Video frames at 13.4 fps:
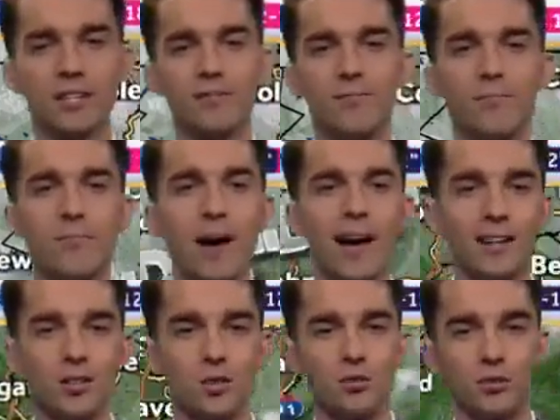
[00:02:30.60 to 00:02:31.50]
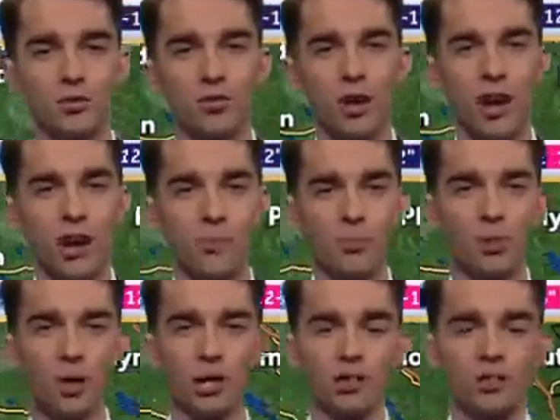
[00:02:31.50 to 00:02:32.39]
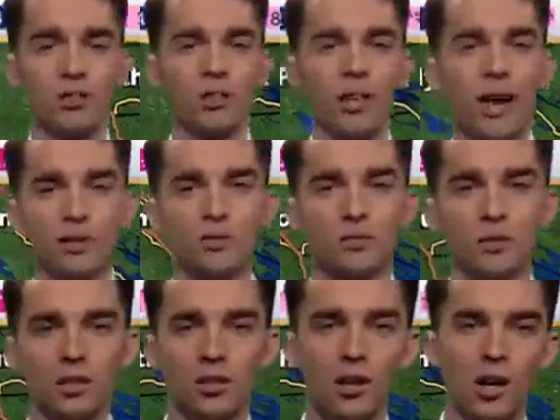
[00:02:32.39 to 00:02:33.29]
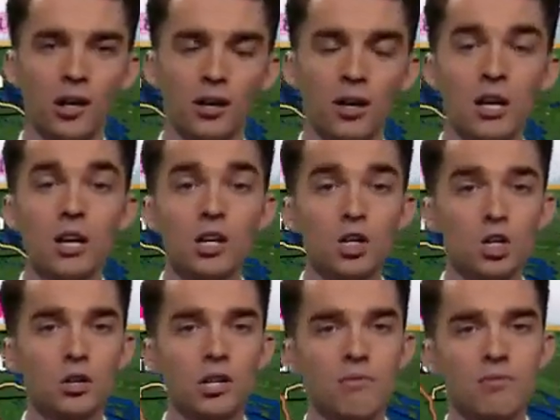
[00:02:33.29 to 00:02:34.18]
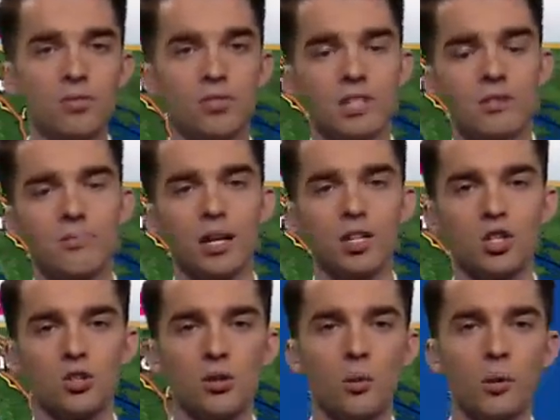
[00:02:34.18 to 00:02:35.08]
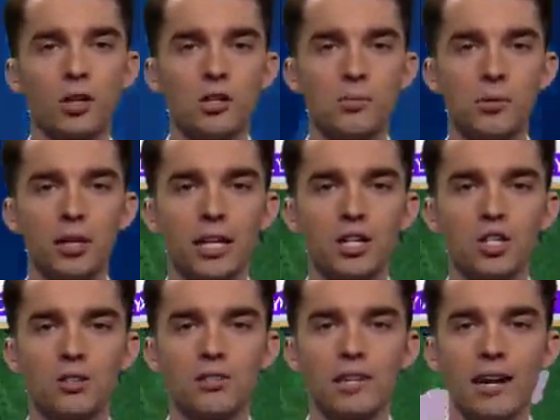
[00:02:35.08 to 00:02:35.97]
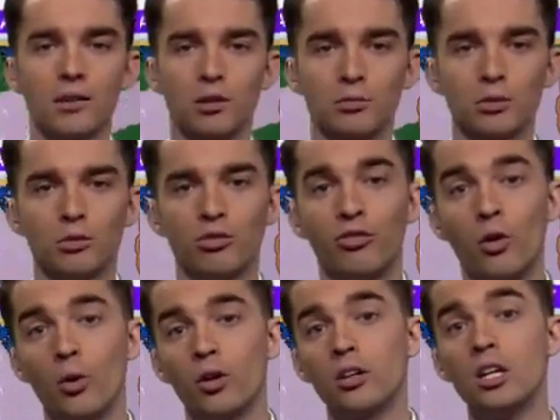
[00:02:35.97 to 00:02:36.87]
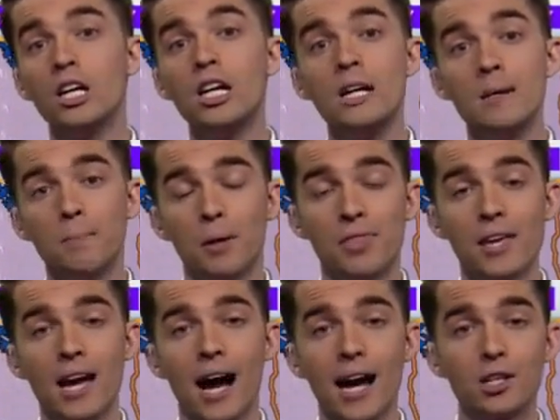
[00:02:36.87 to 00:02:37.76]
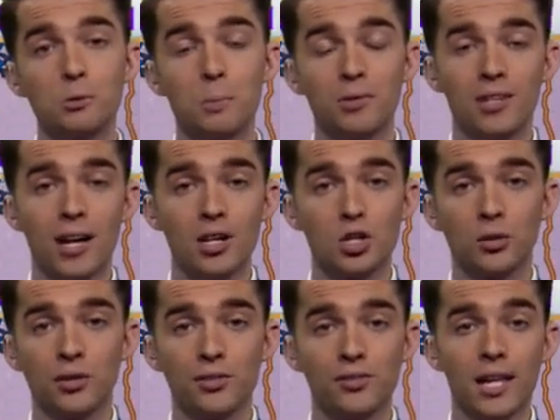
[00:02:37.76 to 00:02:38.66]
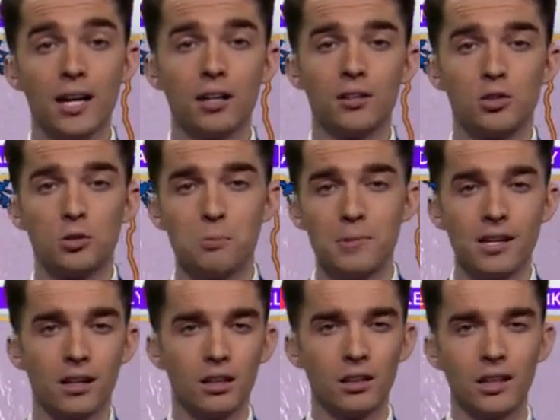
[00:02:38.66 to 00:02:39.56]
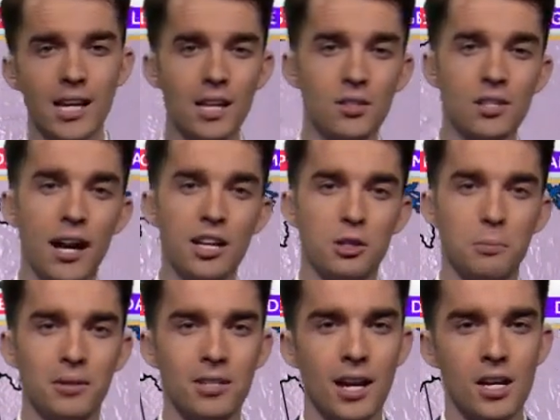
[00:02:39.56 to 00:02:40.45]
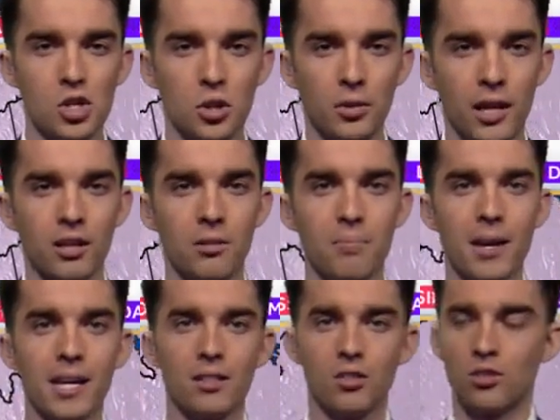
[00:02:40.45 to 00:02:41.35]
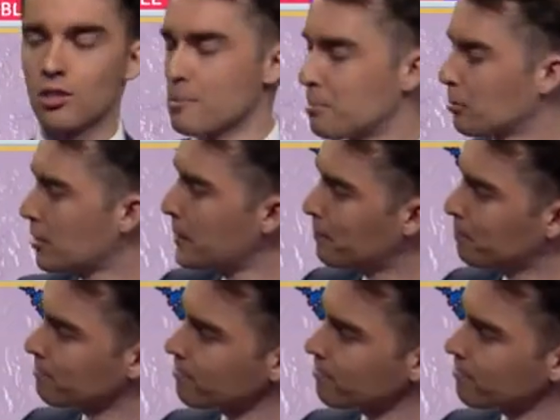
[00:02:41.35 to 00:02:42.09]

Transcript: mess for Friday morning. Doesn't last very long. Shouldn't even see much snow accumulation south of Route 4, but the ice potential is there. This would be a glaze ice potential that could make it slippery.